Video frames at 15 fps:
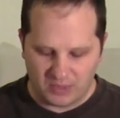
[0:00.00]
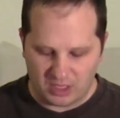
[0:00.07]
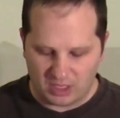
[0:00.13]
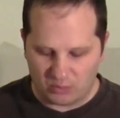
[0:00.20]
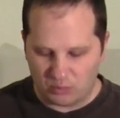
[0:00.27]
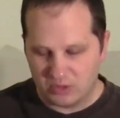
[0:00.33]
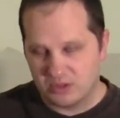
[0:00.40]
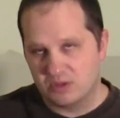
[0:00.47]

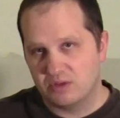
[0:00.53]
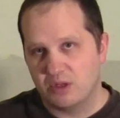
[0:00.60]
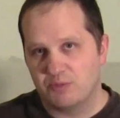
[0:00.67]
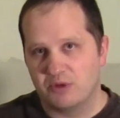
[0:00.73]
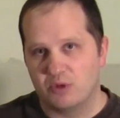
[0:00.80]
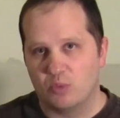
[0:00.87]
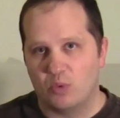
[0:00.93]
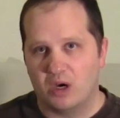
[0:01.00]
and once you
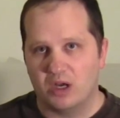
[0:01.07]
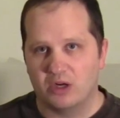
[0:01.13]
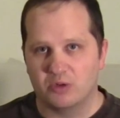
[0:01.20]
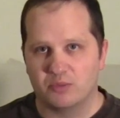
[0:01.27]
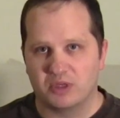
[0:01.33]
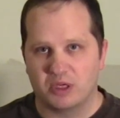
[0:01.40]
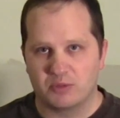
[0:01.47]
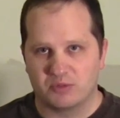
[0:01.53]
dip it in water
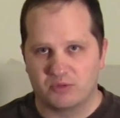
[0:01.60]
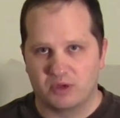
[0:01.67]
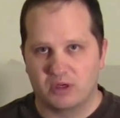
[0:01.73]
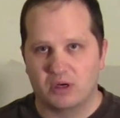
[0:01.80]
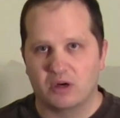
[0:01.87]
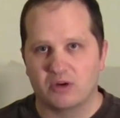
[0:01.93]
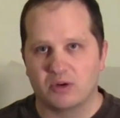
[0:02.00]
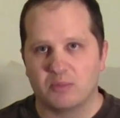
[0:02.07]
it becomes
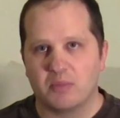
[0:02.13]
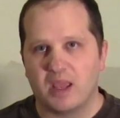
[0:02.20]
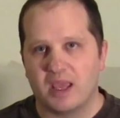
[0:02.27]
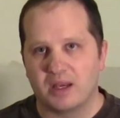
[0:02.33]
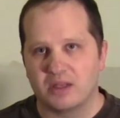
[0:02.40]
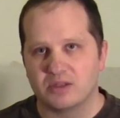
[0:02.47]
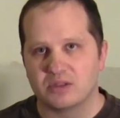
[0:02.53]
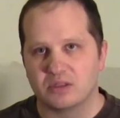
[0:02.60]
very hard to
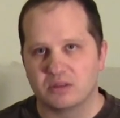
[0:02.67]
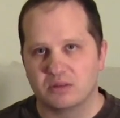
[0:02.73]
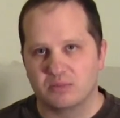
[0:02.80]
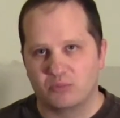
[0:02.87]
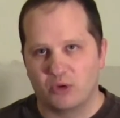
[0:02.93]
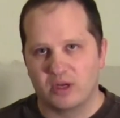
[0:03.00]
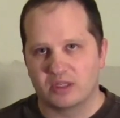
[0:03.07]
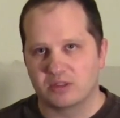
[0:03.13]
manage.
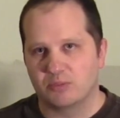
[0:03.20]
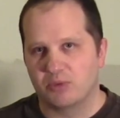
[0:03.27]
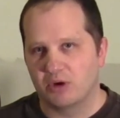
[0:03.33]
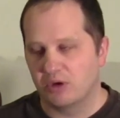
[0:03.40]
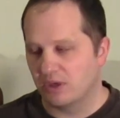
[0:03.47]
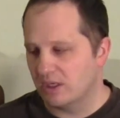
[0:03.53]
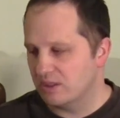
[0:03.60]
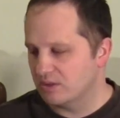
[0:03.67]
It breaks
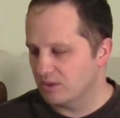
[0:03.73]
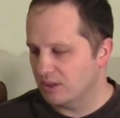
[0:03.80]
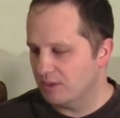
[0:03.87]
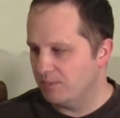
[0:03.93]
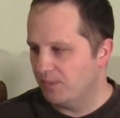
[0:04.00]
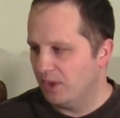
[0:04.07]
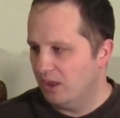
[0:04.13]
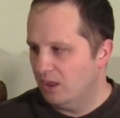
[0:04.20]
apart
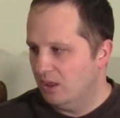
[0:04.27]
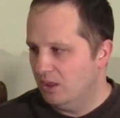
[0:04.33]
easily.